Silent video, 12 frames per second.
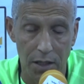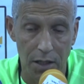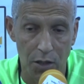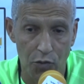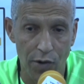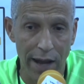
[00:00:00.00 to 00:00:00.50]

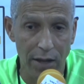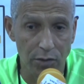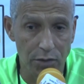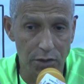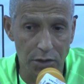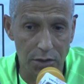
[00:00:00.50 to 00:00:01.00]

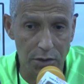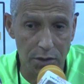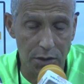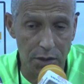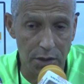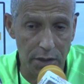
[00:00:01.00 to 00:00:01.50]
Around
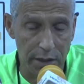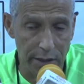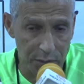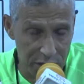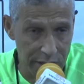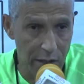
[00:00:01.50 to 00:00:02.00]

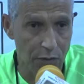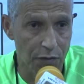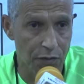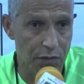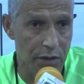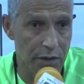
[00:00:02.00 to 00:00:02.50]

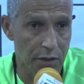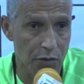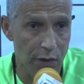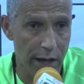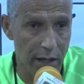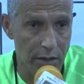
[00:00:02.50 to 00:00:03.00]
himself and
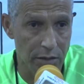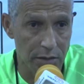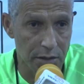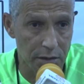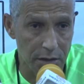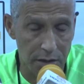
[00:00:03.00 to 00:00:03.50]

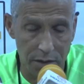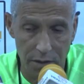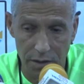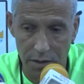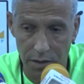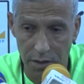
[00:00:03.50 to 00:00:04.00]
around
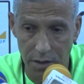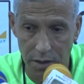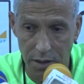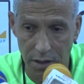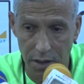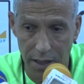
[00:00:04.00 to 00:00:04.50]

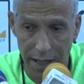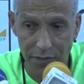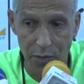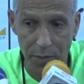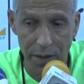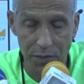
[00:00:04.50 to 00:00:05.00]
the
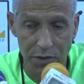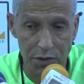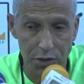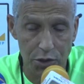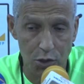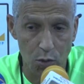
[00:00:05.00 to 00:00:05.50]
other members
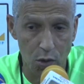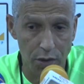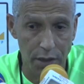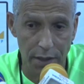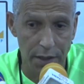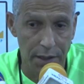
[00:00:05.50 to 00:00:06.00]
of the squad,
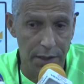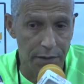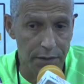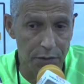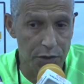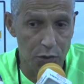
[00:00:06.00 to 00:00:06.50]

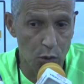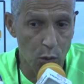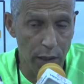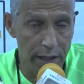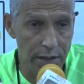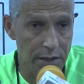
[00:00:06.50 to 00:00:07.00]
there is
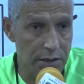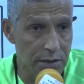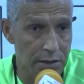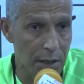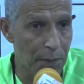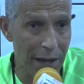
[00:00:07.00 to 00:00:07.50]

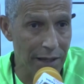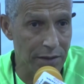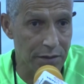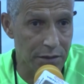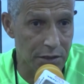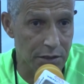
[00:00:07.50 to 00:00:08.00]
always a
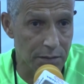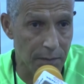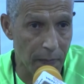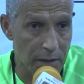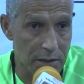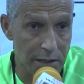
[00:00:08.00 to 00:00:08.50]
balance.
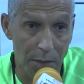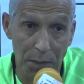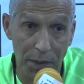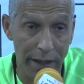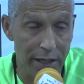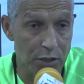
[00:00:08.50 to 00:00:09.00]
Some
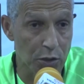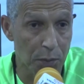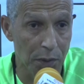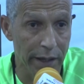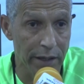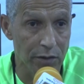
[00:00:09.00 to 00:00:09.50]
players are
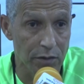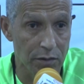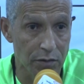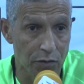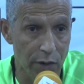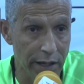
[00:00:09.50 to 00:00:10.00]
playing
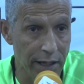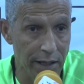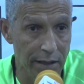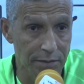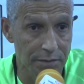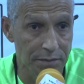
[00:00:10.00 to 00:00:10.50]
regular,
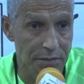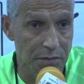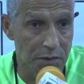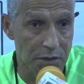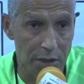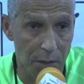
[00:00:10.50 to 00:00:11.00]

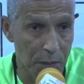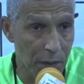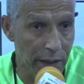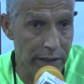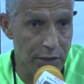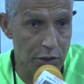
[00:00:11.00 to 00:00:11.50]
some
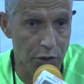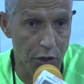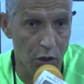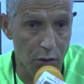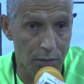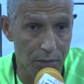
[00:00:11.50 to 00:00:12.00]
players are
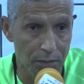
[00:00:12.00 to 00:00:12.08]
not.